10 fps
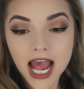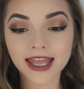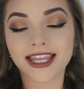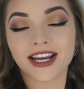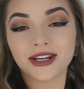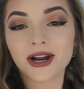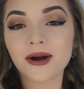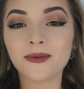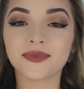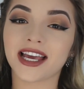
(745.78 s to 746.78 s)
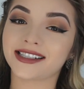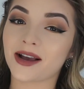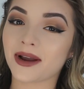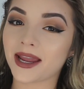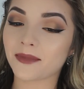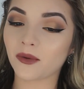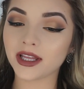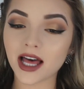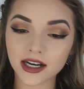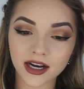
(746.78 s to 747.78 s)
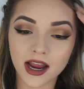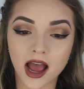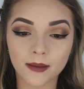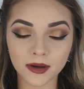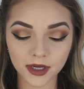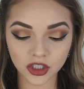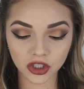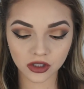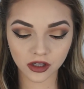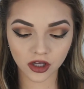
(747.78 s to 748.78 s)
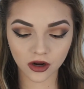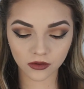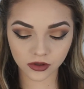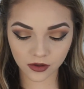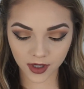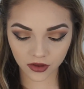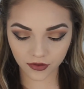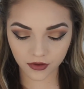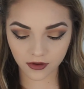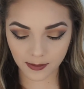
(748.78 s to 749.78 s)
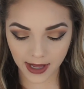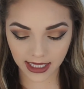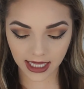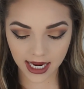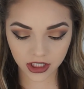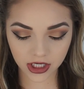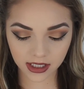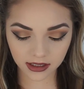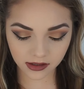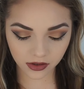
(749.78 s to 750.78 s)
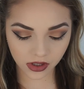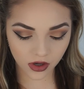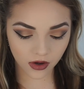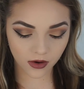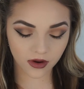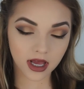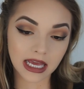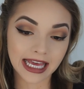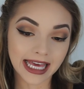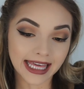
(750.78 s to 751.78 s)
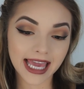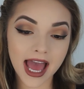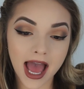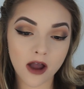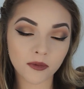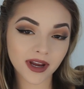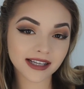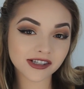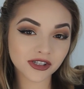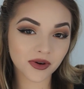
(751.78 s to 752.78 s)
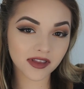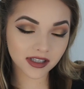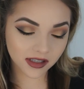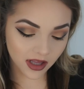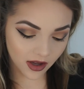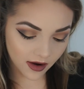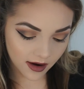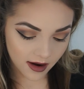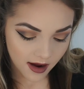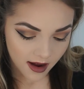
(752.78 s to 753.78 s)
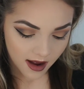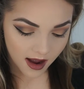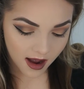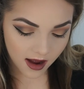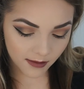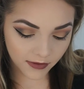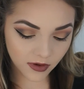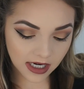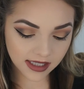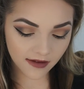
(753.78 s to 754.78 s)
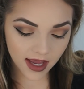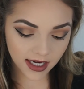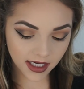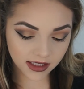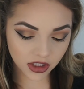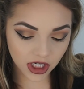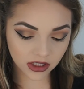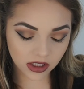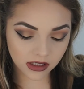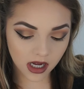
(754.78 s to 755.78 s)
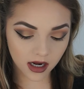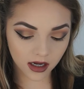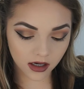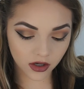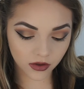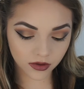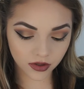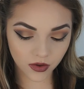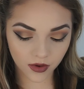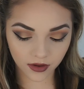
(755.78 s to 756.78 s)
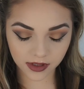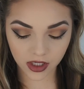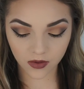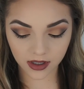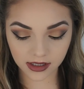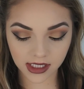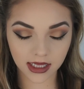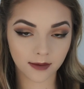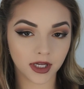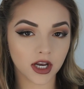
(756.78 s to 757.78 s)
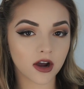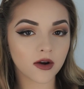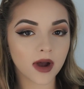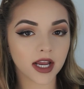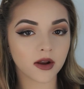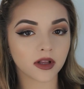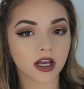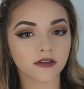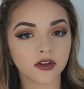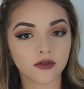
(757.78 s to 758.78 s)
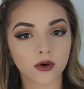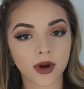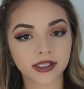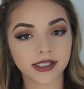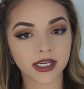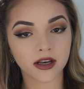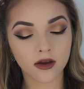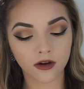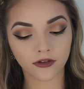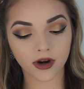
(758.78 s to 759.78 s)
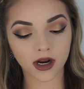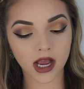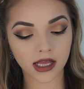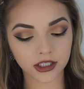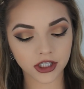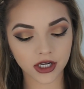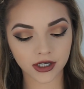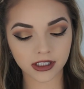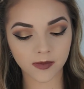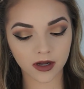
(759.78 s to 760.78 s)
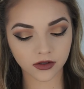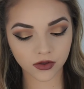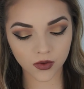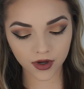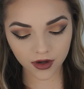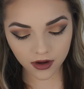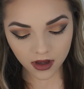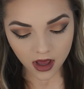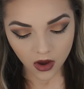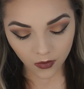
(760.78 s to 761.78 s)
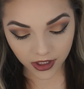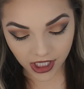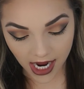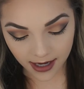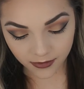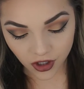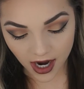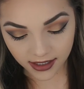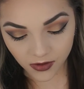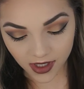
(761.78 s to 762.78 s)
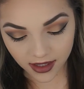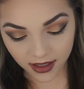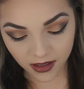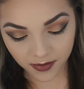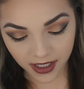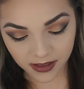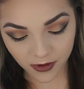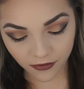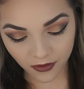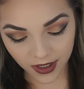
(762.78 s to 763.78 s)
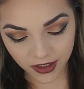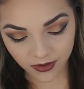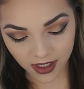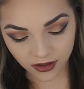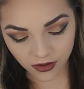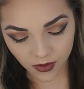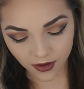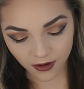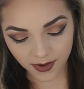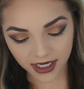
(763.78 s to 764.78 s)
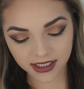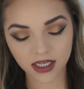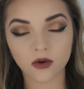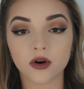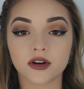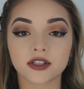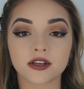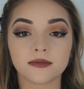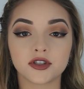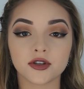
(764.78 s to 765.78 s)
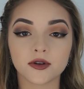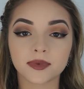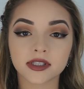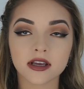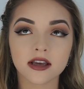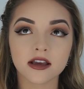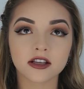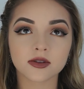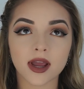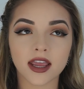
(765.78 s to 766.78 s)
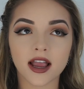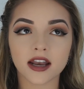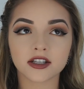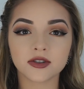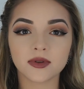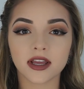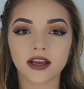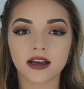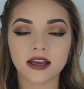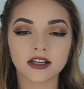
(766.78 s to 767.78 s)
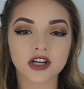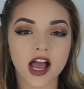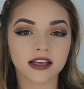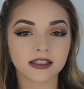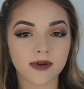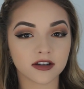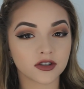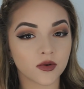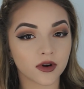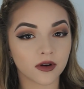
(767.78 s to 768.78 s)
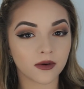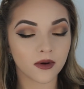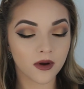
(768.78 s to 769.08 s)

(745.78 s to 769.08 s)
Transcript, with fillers: And there you go. That's how I get my wing liner. I'm going to be just, you know, zooming through my lashes. So, yeah, I hope you guys enjoyed this look. If you guys have any suggestions on new tutorials that you want to see, let me know. I know a lot of you requested a Kylie Jenner inspired tutorial, which I'm trying to get the lip kits before I do that tutorial, but I did order some dupes so I could kind of do like a Kylie inspired tutorial